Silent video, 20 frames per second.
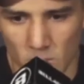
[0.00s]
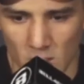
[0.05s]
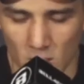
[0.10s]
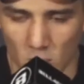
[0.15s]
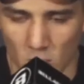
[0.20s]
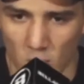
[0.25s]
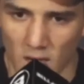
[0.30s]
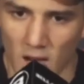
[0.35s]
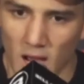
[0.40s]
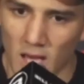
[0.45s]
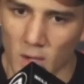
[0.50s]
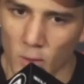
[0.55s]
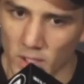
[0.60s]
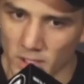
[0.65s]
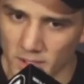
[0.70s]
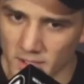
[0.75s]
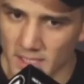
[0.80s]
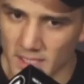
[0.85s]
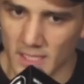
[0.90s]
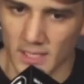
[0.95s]
when God
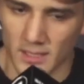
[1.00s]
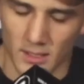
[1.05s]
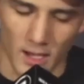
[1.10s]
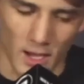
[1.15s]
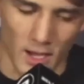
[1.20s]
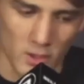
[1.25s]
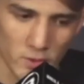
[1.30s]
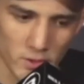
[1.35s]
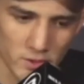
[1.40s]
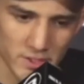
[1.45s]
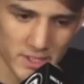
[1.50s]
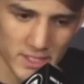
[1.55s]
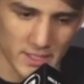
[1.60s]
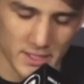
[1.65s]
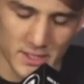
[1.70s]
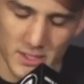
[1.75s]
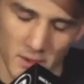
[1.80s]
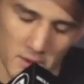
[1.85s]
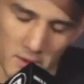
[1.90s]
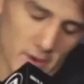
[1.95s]
wills it, God wills it.
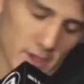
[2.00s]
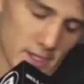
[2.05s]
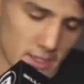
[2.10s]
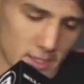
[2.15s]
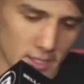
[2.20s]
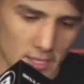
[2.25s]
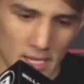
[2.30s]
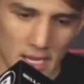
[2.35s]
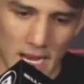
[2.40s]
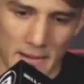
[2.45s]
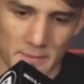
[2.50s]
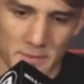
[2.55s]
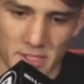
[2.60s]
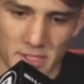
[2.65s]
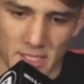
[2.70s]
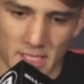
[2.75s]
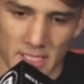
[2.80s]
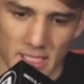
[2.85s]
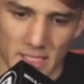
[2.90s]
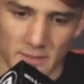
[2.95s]
So I'm just
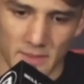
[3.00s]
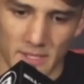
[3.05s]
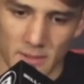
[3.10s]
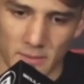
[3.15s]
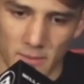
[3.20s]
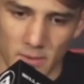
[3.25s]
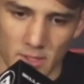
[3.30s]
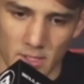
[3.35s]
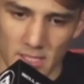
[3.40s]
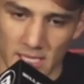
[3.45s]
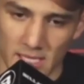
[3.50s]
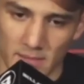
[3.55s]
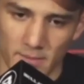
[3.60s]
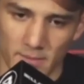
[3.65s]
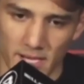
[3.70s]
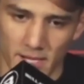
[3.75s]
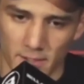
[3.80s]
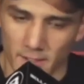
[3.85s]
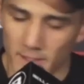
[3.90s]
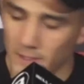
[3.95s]
going to keep getting better.